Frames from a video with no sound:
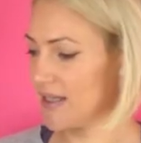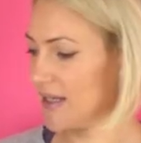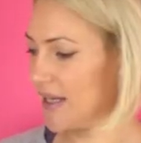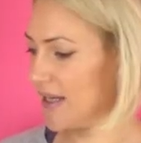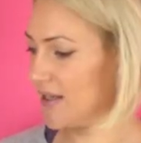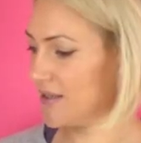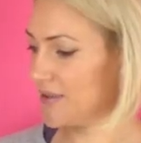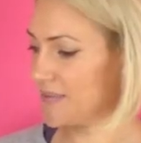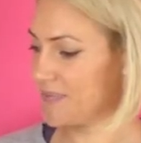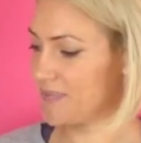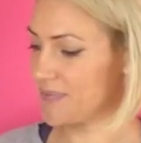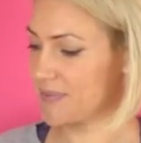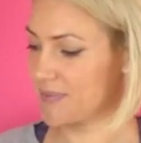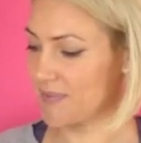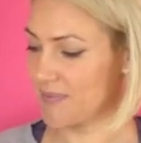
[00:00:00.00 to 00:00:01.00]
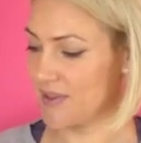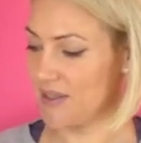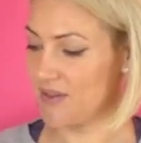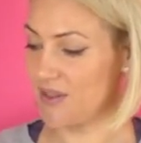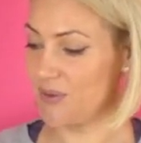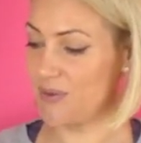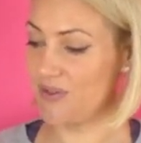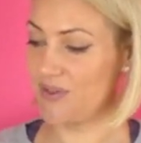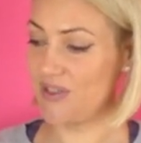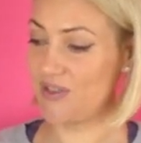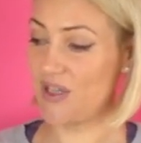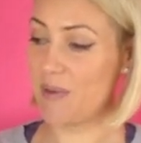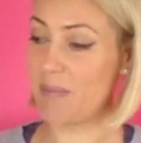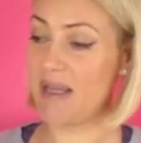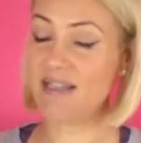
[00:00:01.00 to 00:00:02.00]
Now, there is
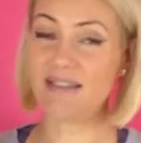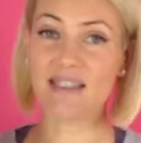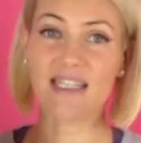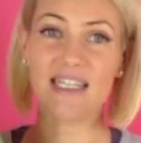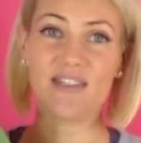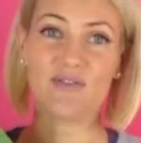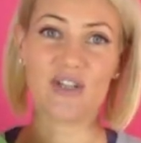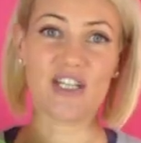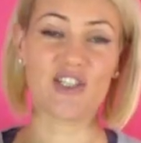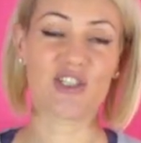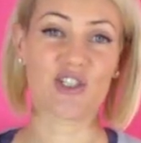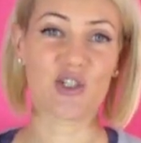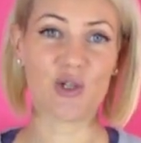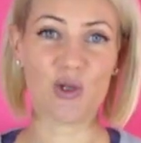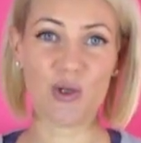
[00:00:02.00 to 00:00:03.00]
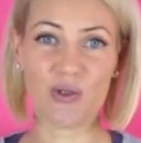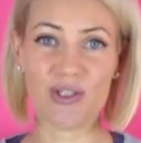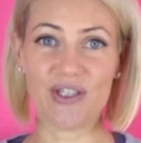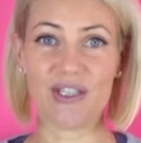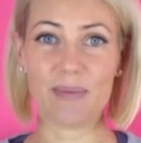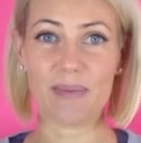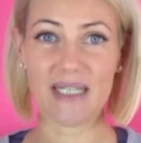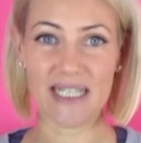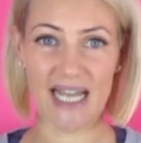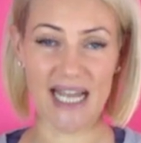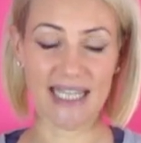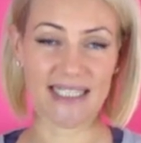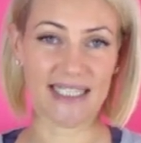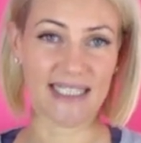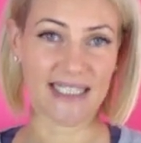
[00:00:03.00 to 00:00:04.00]
this amazing invention called the
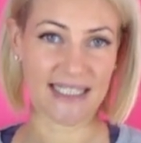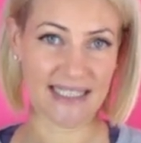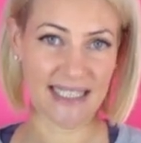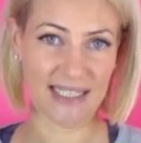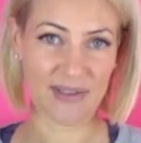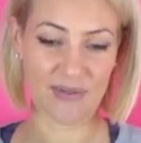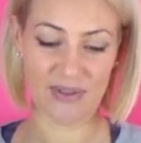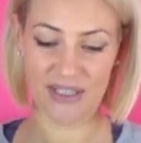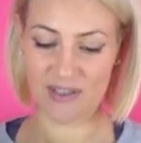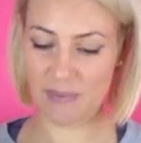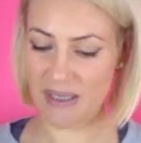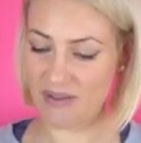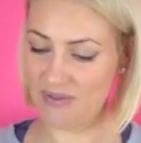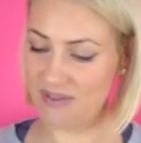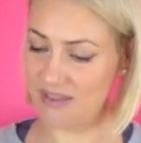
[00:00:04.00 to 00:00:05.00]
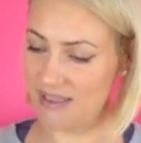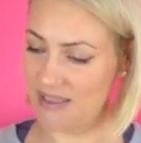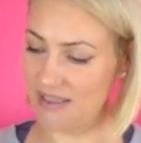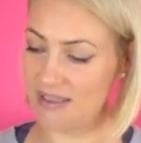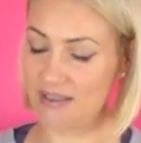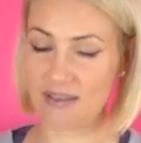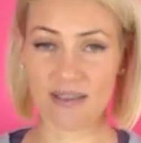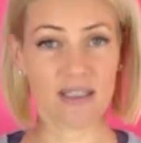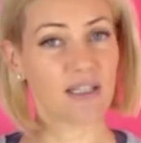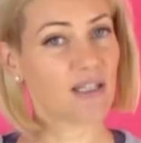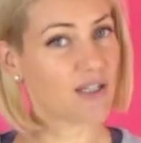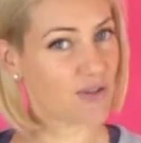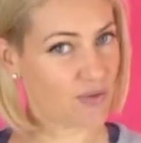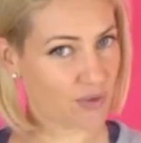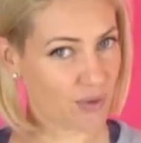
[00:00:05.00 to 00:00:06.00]
banana leaf. It's made of silicone,
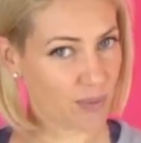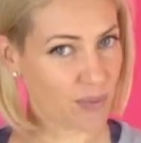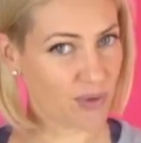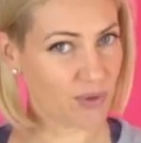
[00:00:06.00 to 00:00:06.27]
it's very